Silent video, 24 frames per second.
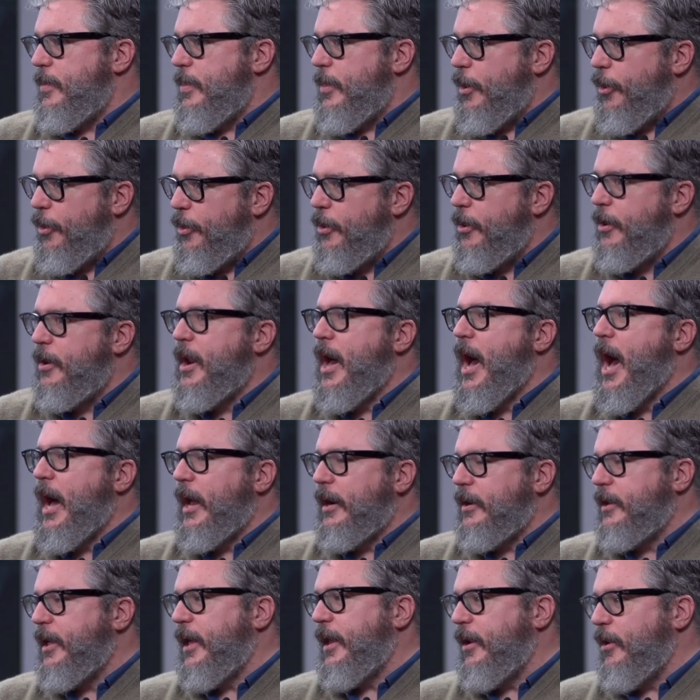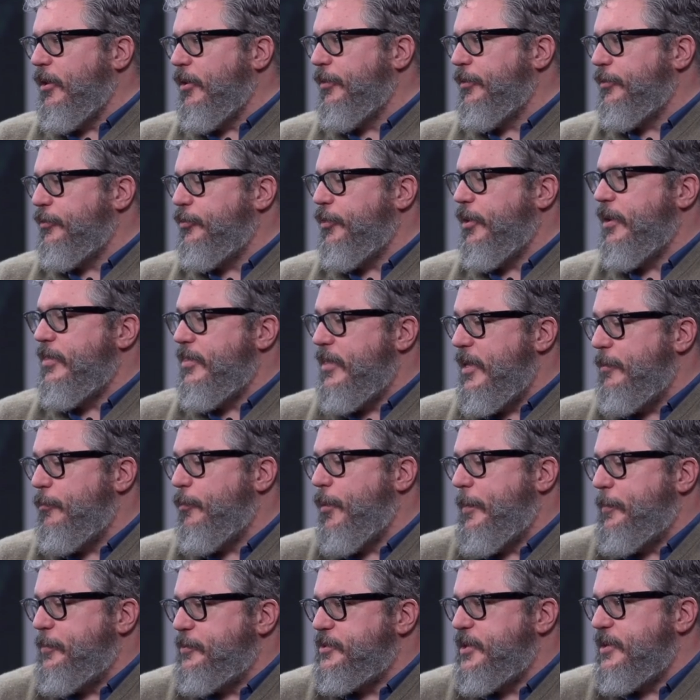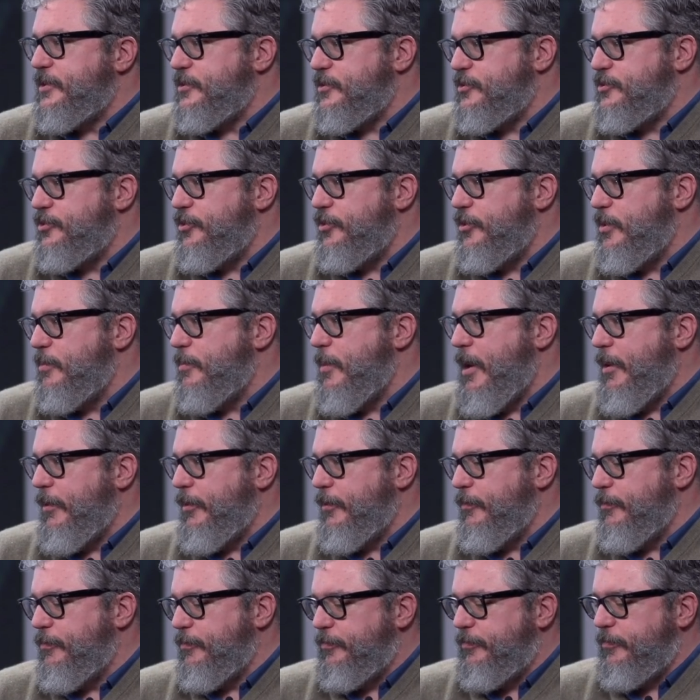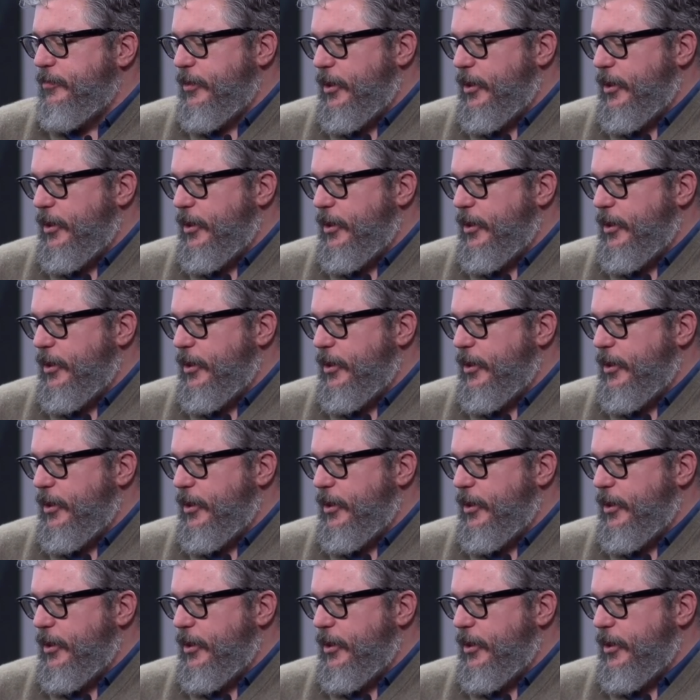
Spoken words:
her not getting on the train then represents a certain amount of